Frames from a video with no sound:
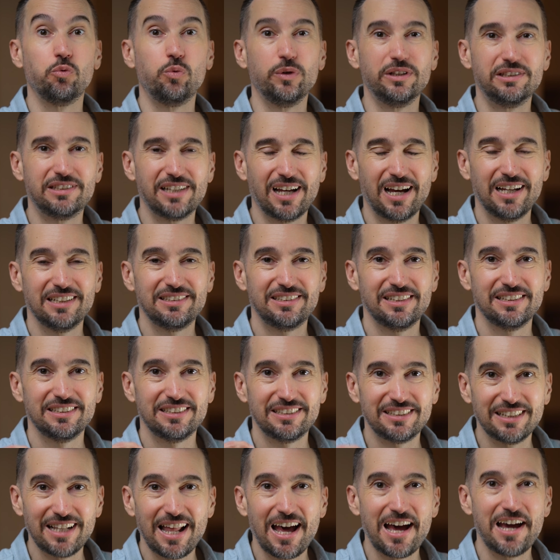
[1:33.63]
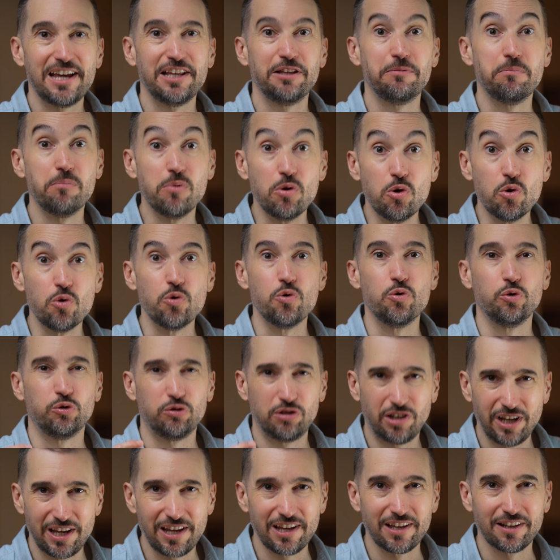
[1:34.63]
which has a slight blue
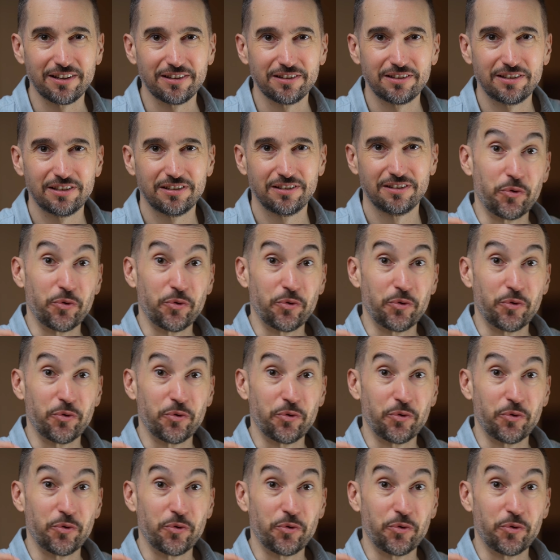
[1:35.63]
tint.